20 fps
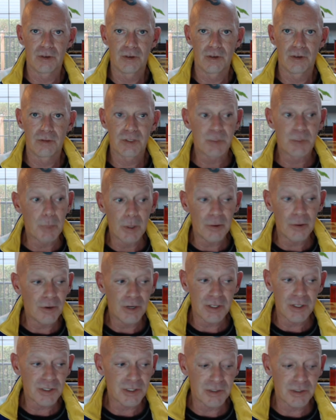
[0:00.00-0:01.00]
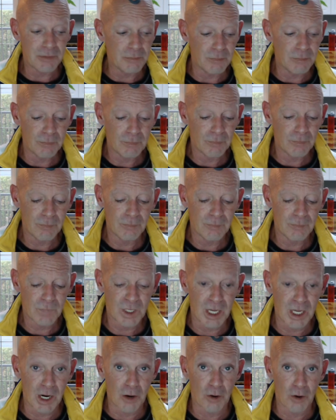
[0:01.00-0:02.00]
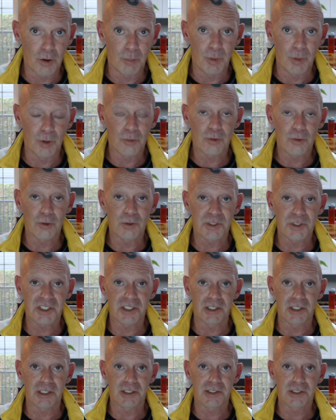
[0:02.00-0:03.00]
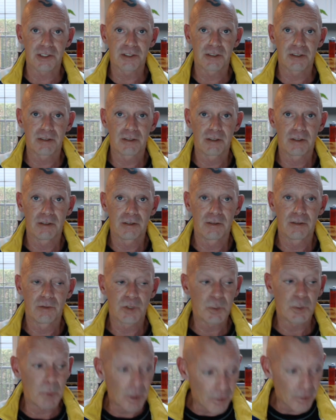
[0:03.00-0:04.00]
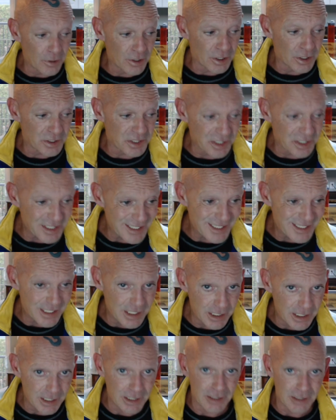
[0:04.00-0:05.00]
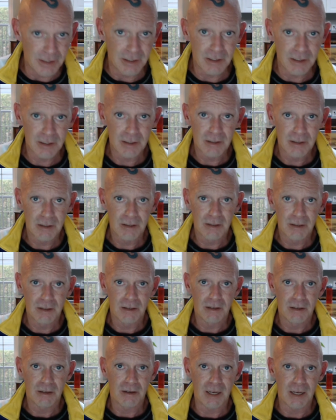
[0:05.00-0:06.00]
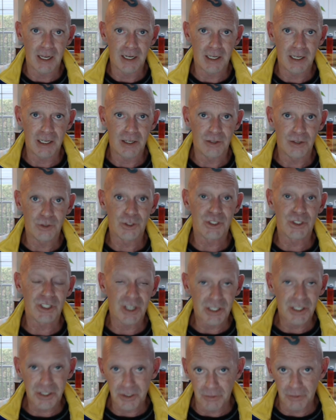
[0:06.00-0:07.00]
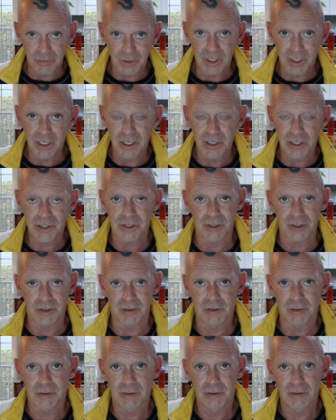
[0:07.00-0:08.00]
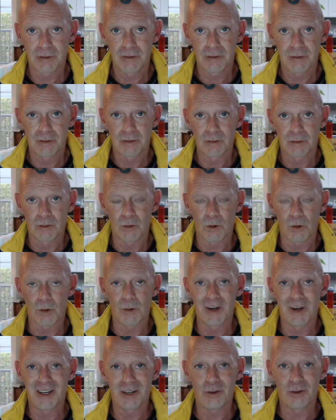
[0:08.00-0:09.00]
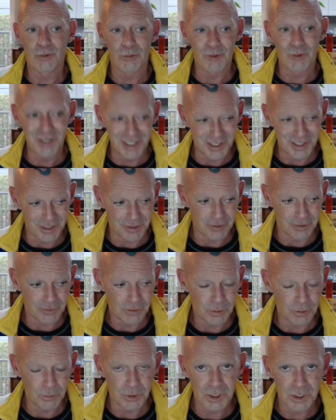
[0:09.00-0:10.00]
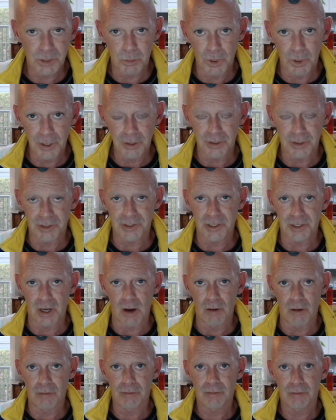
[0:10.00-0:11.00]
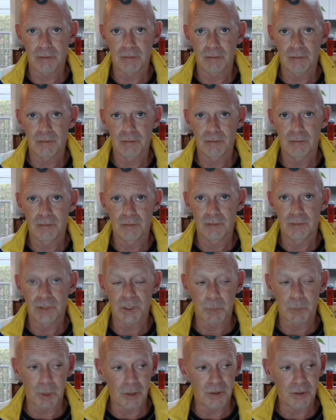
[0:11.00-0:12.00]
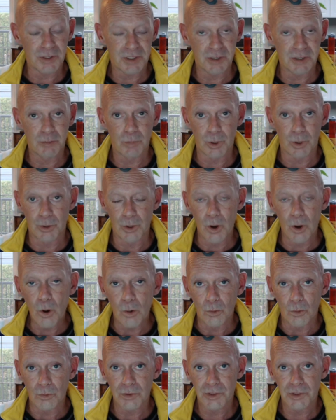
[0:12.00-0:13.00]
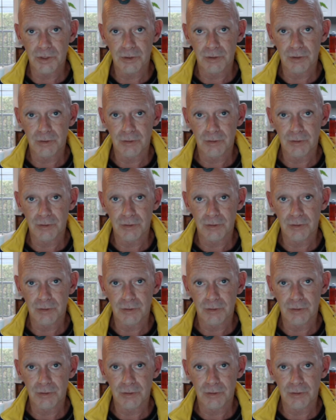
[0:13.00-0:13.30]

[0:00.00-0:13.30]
Spirit doesn't care about those things. Spirit doesn't need any justification or any reason to explain itself. Spirit simply knows.